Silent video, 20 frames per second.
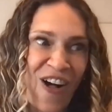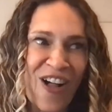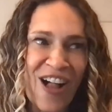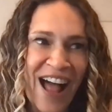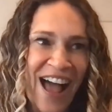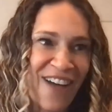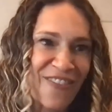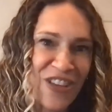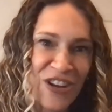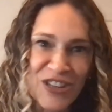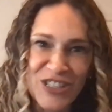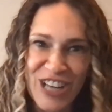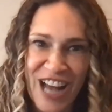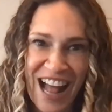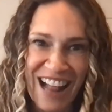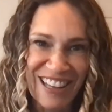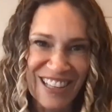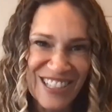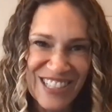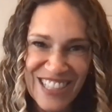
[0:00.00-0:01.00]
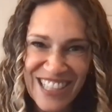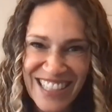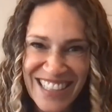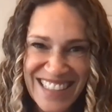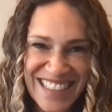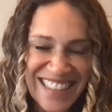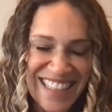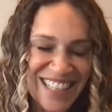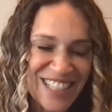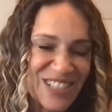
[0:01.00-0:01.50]
They all have their
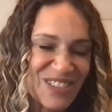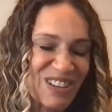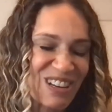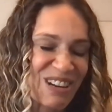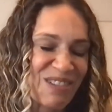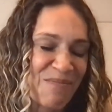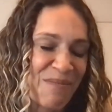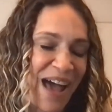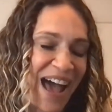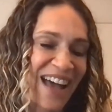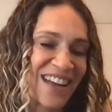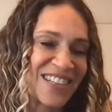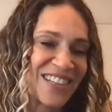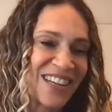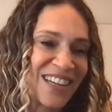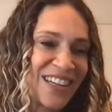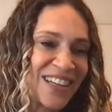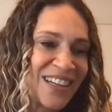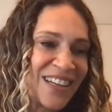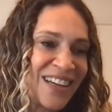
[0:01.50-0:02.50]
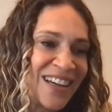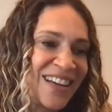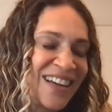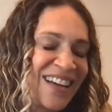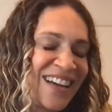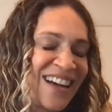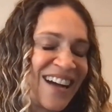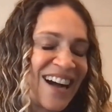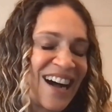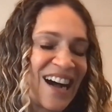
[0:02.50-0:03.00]
challenges, as you can imagine.
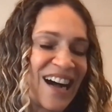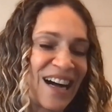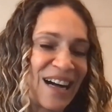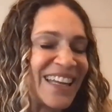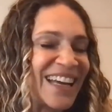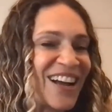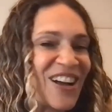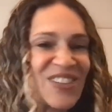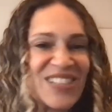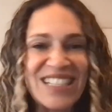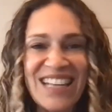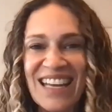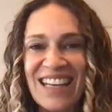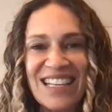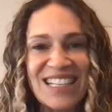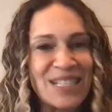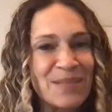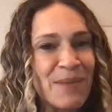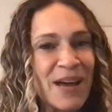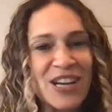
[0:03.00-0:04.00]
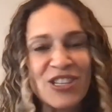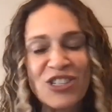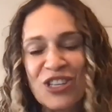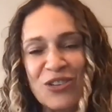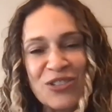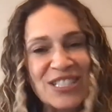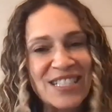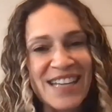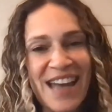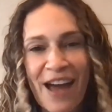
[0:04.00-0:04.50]
But like I'll say this much,
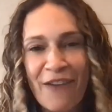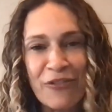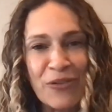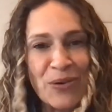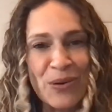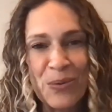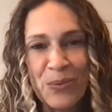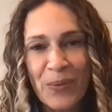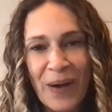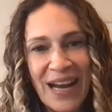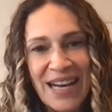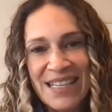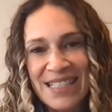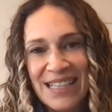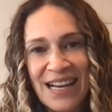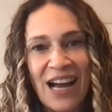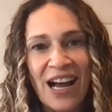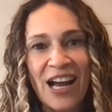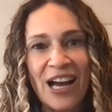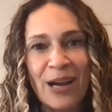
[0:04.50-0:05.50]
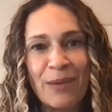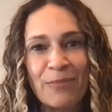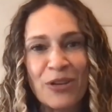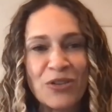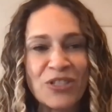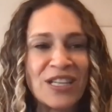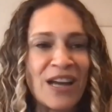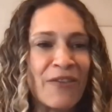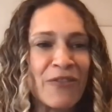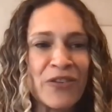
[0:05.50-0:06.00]
there's never a right time.
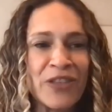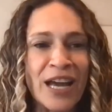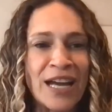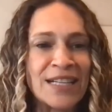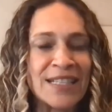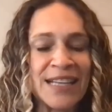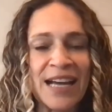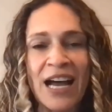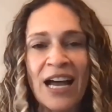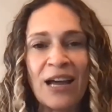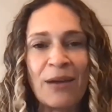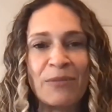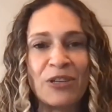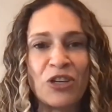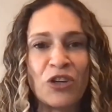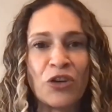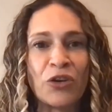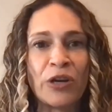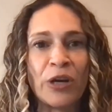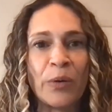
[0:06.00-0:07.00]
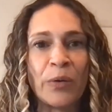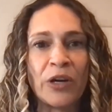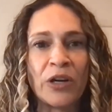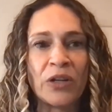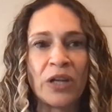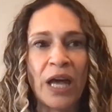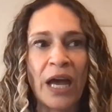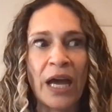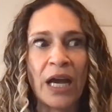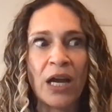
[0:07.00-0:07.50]
There's never that time in your career where
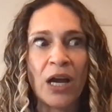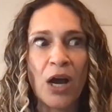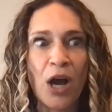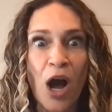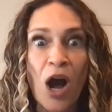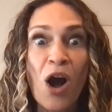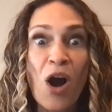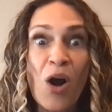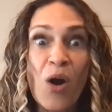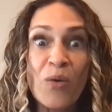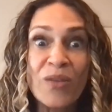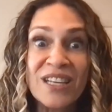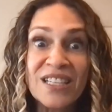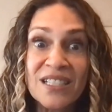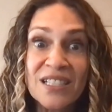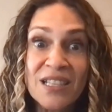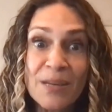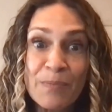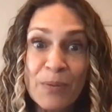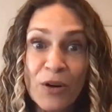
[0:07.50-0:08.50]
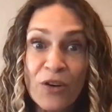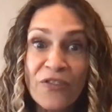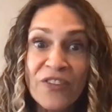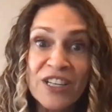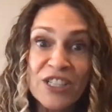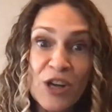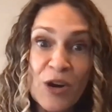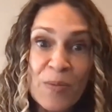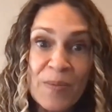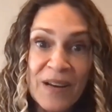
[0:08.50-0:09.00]
you're like, oh, this is the
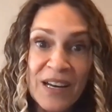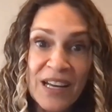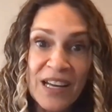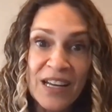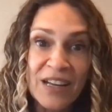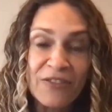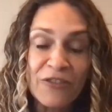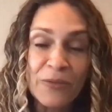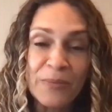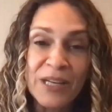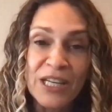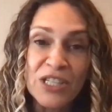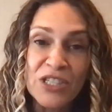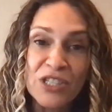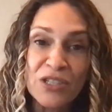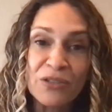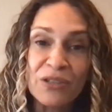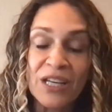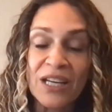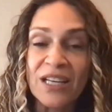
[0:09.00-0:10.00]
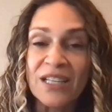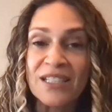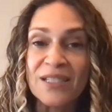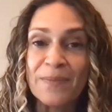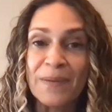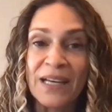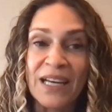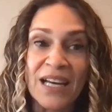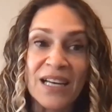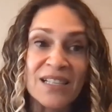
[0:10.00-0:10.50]
perfect opening for me to do
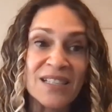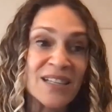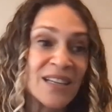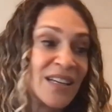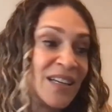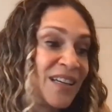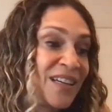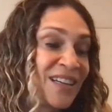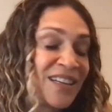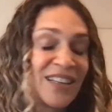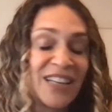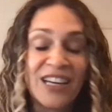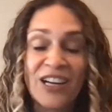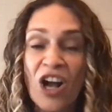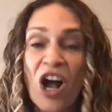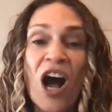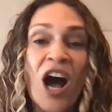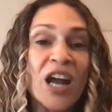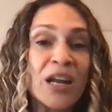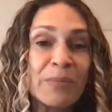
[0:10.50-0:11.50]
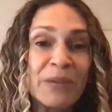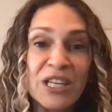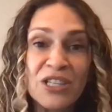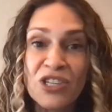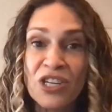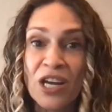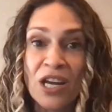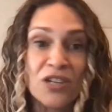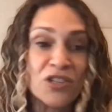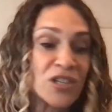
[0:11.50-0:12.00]
this because the
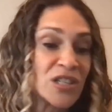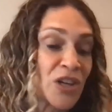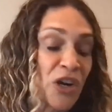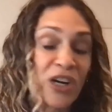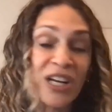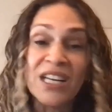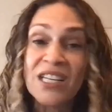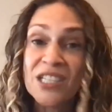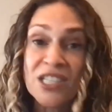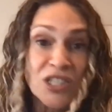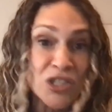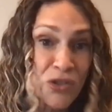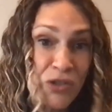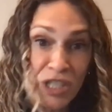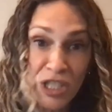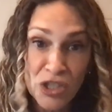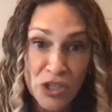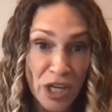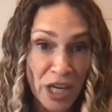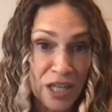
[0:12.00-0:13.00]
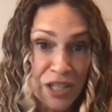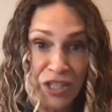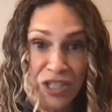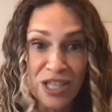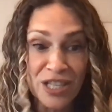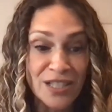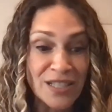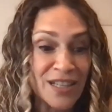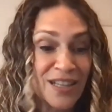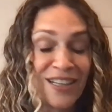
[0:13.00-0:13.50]
economy changes, our industry
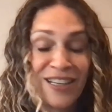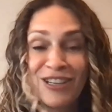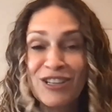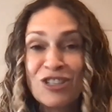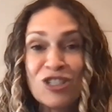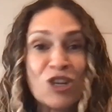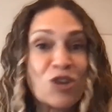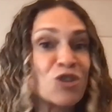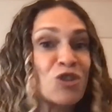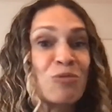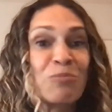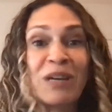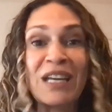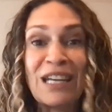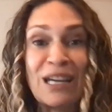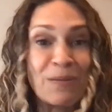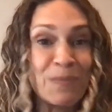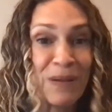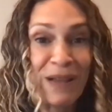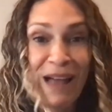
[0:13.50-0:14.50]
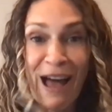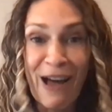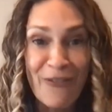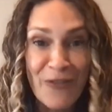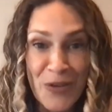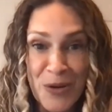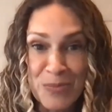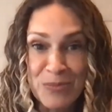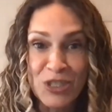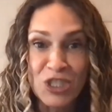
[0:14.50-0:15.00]
changes, social media
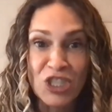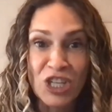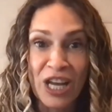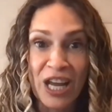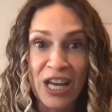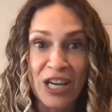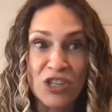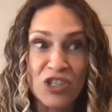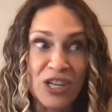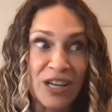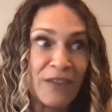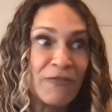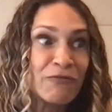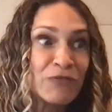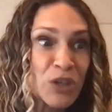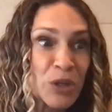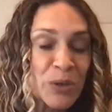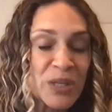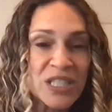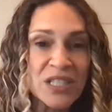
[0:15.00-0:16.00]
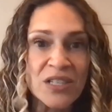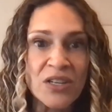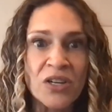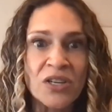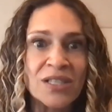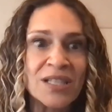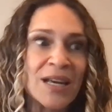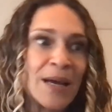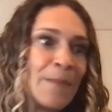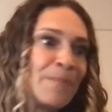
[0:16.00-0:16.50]
platforms change,
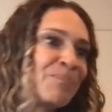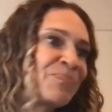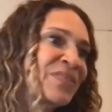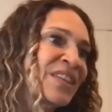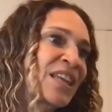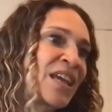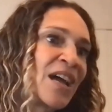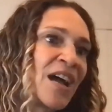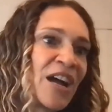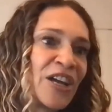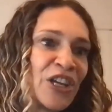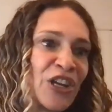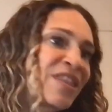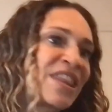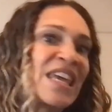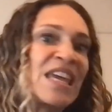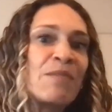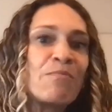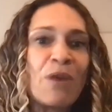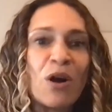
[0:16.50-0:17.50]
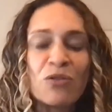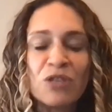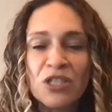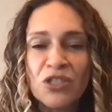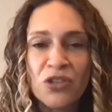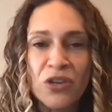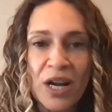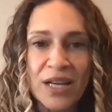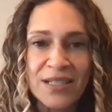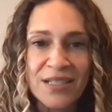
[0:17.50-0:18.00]
influencers are the
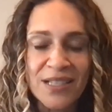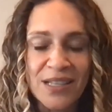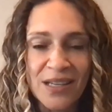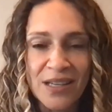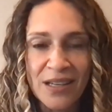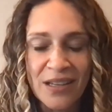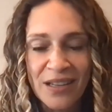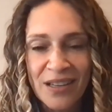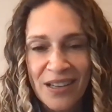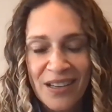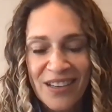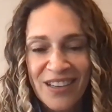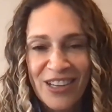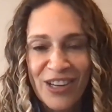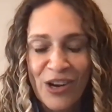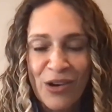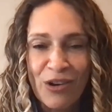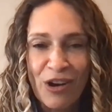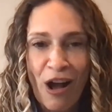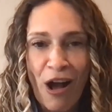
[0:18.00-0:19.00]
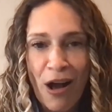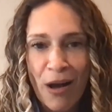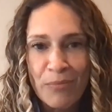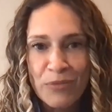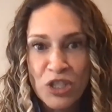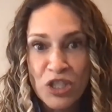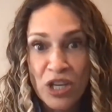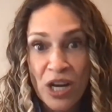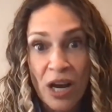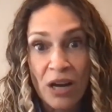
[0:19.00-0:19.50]
most trusted you know,
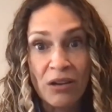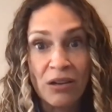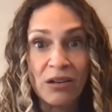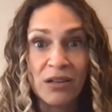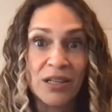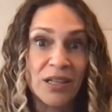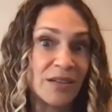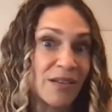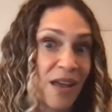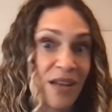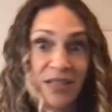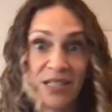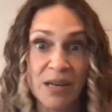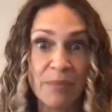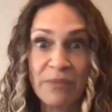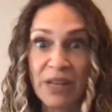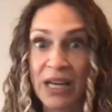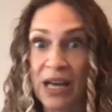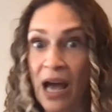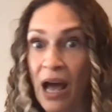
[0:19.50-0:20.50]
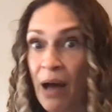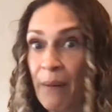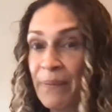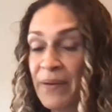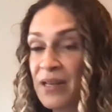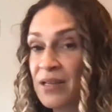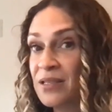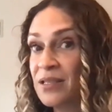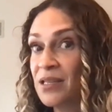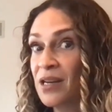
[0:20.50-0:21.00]
comms channel and then something
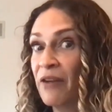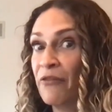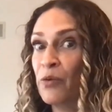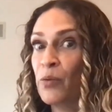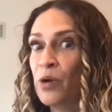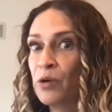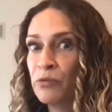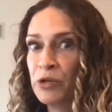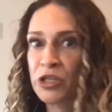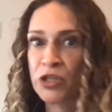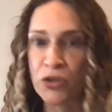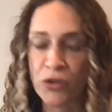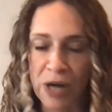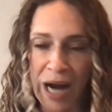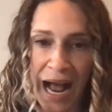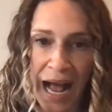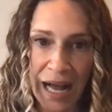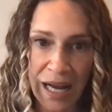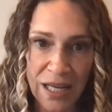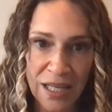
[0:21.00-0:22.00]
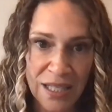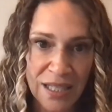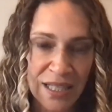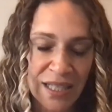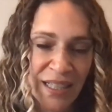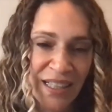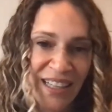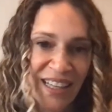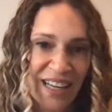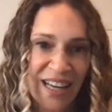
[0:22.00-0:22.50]
happens and everyone retracts
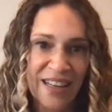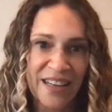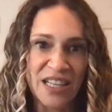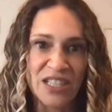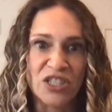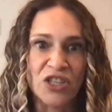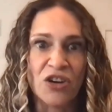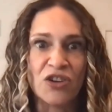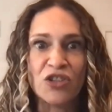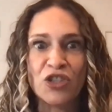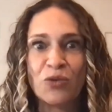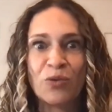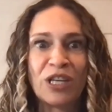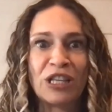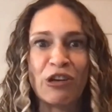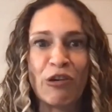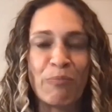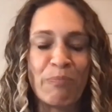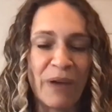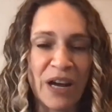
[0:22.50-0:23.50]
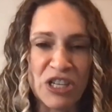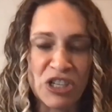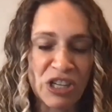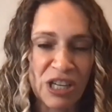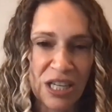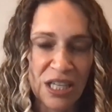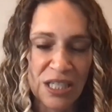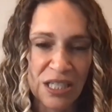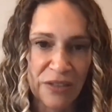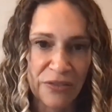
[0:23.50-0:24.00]
and they start doing their
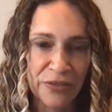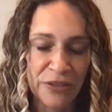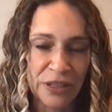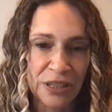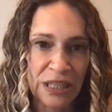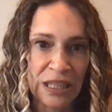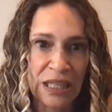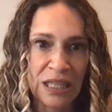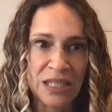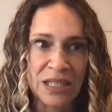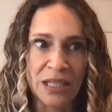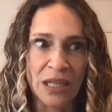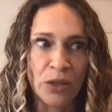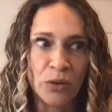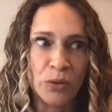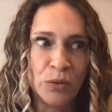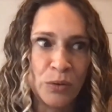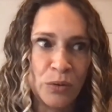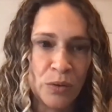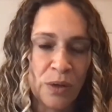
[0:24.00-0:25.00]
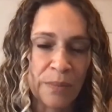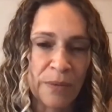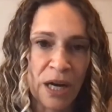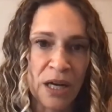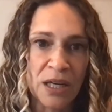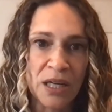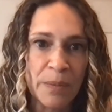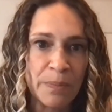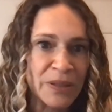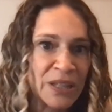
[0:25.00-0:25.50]
budgeting differently. And it's like, oh, I'm
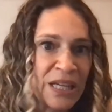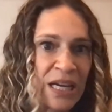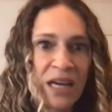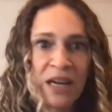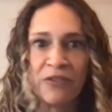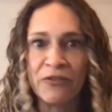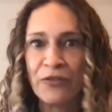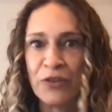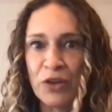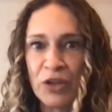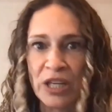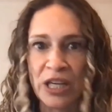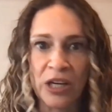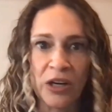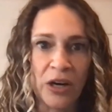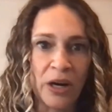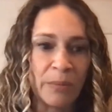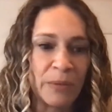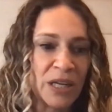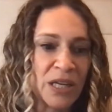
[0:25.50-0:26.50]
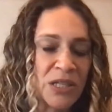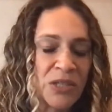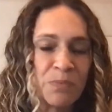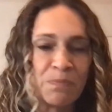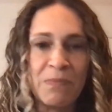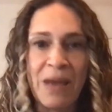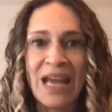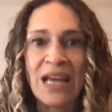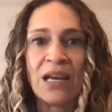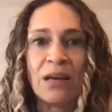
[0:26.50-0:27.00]
not going to plan full year. I'm going to
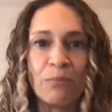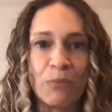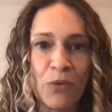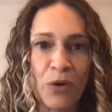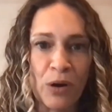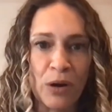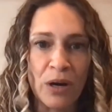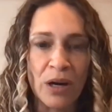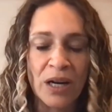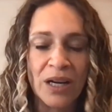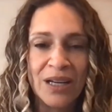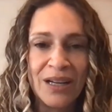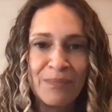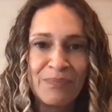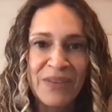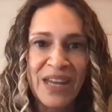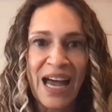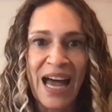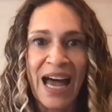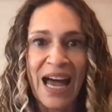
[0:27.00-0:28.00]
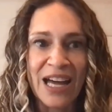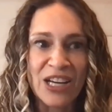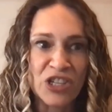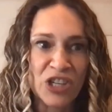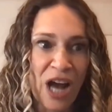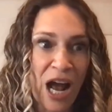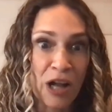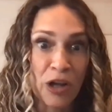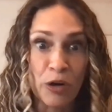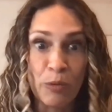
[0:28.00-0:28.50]
make it more
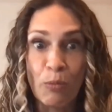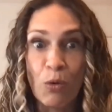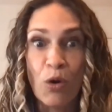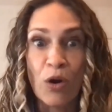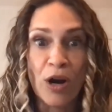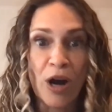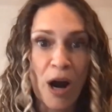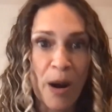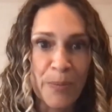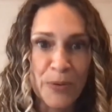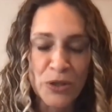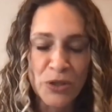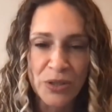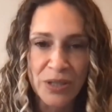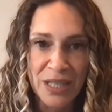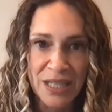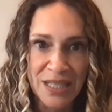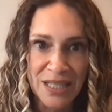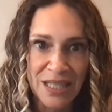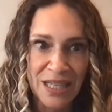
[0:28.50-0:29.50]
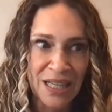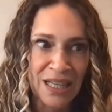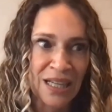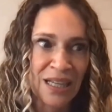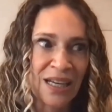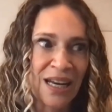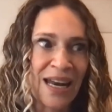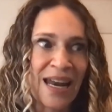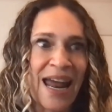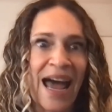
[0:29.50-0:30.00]
agile or more
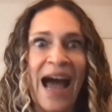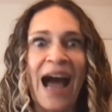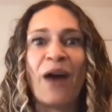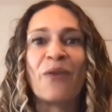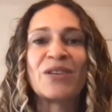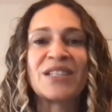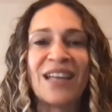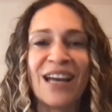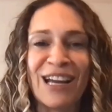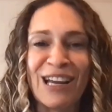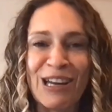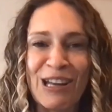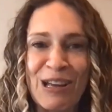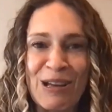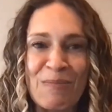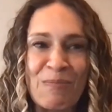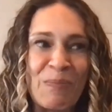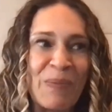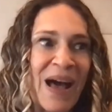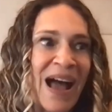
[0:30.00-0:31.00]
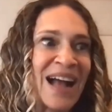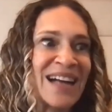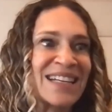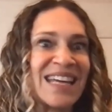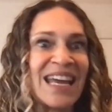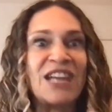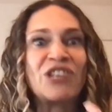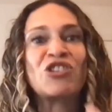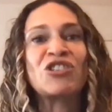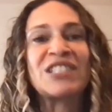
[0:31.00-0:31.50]
opportunistic. And how is that going to
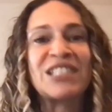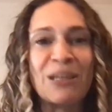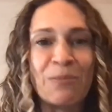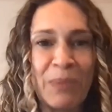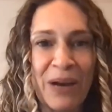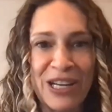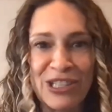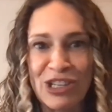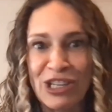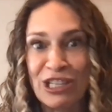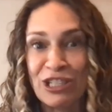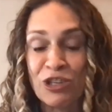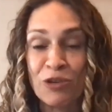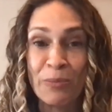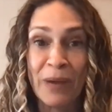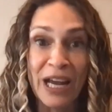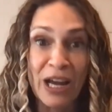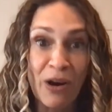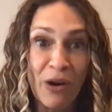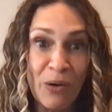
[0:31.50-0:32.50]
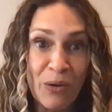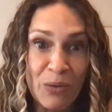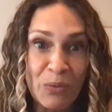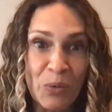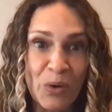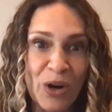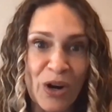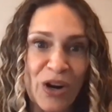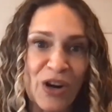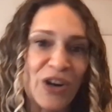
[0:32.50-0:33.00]
impact agency budgets or my
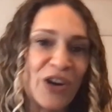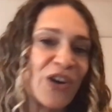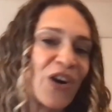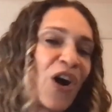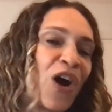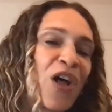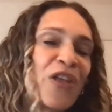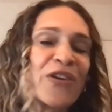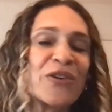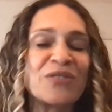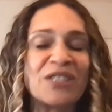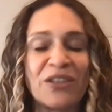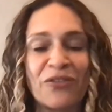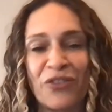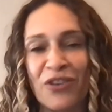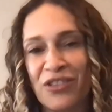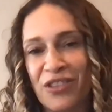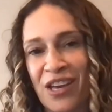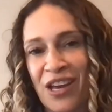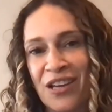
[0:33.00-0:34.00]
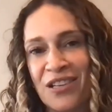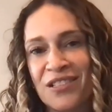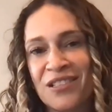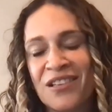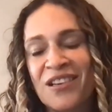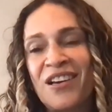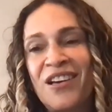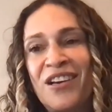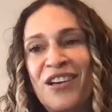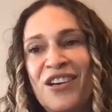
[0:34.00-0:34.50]
own work or all those different things?
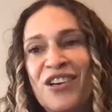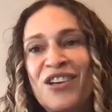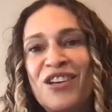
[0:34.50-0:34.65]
